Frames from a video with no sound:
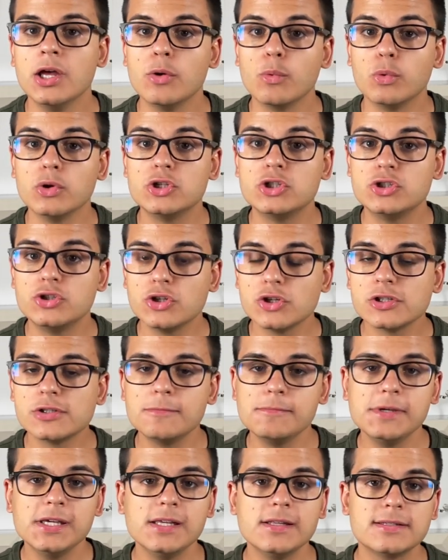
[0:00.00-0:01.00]
which just
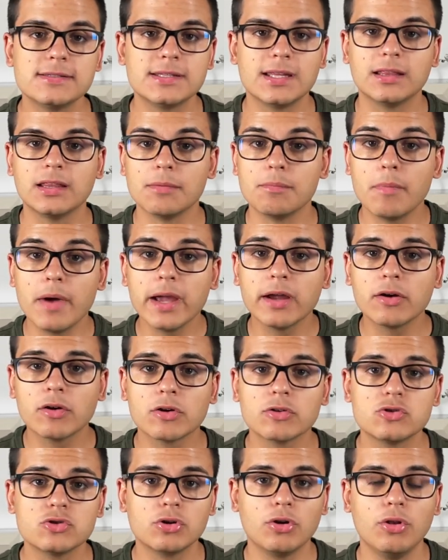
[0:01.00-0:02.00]
means that the
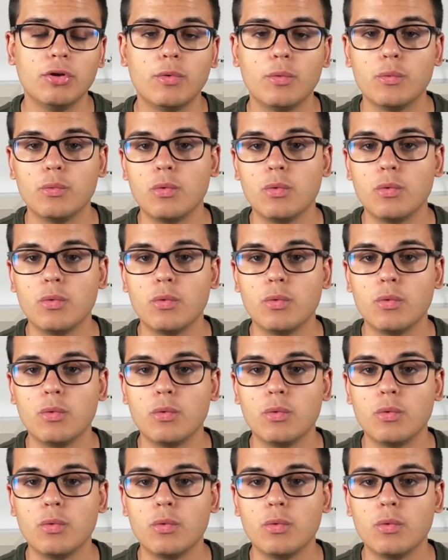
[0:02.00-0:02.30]
microcontroller